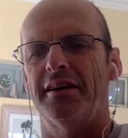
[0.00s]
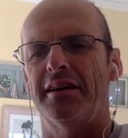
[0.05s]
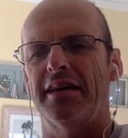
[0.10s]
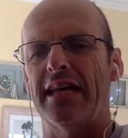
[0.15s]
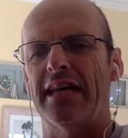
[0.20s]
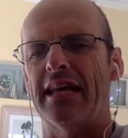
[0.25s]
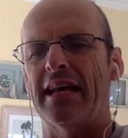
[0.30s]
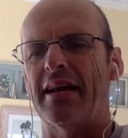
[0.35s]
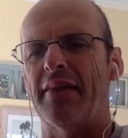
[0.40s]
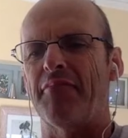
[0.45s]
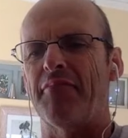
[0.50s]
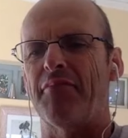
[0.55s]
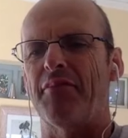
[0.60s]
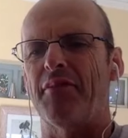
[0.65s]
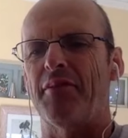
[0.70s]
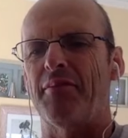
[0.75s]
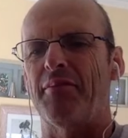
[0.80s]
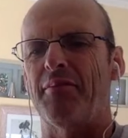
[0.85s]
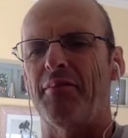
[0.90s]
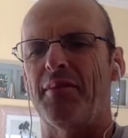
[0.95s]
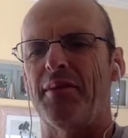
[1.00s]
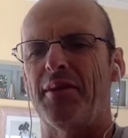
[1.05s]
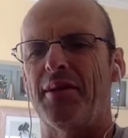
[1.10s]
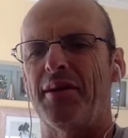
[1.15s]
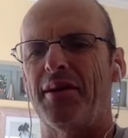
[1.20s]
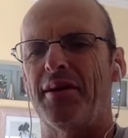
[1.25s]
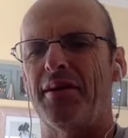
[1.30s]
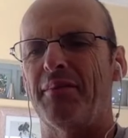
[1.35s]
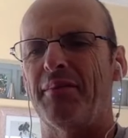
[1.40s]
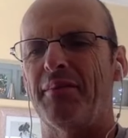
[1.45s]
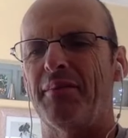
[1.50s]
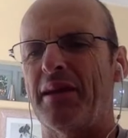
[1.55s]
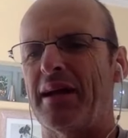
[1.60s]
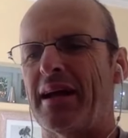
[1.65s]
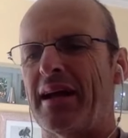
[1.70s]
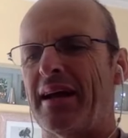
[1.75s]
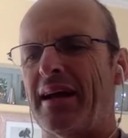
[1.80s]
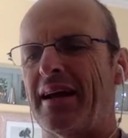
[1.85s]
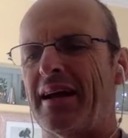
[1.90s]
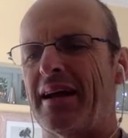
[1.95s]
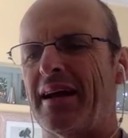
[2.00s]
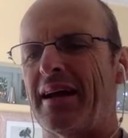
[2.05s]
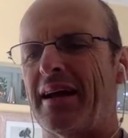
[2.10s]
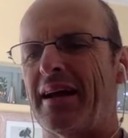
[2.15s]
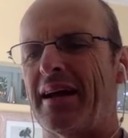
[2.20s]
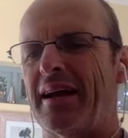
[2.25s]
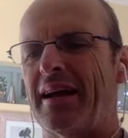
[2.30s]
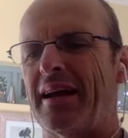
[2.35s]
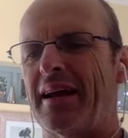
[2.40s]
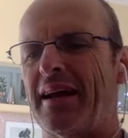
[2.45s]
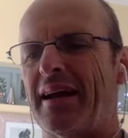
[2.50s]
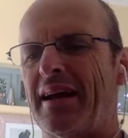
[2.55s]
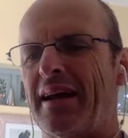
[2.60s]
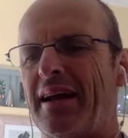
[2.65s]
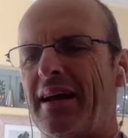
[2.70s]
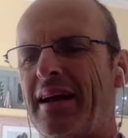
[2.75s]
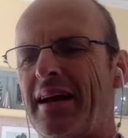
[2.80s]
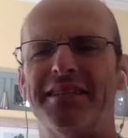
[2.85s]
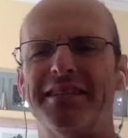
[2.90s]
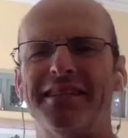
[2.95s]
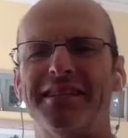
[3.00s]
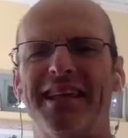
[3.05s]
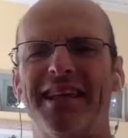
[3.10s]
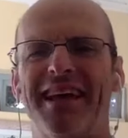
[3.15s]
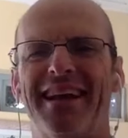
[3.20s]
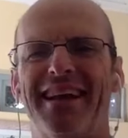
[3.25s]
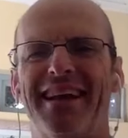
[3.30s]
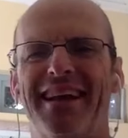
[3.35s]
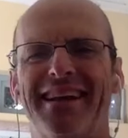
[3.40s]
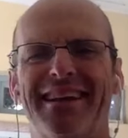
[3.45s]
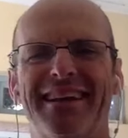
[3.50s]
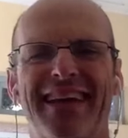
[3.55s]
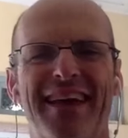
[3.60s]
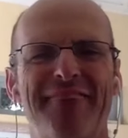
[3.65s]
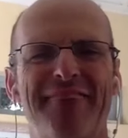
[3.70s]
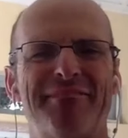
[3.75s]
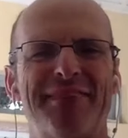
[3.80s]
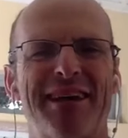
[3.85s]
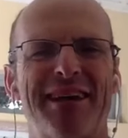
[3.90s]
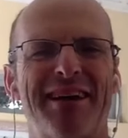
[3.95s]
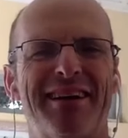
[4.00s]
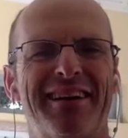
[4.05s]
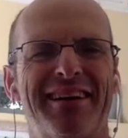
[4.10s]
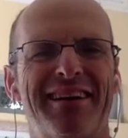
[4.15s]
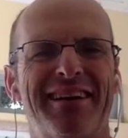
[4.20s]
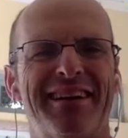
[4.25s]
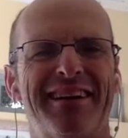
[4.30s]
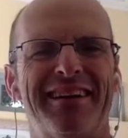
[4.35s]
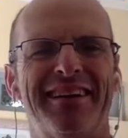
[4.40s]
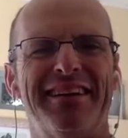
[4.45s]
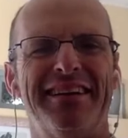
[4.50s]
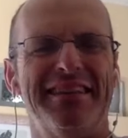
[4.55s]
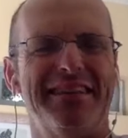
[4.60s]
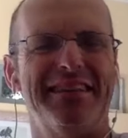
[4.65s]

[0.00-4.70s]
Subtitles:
getting up from a kind of comfortable existence here in Cape Town